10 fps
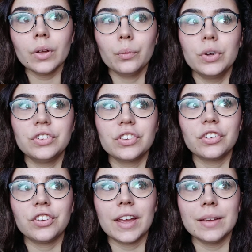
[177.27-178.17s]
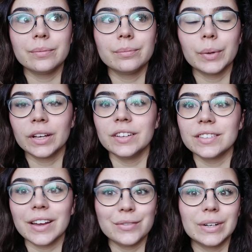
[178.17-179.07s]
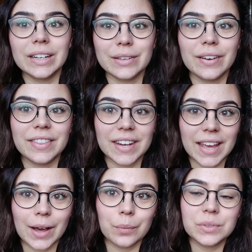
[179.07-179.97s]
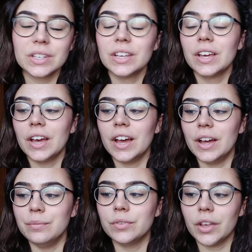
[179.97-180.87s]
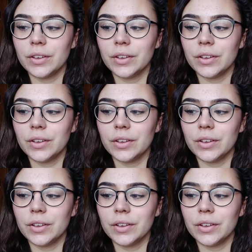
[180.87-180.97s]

Which is a shame because I really find that it helps. So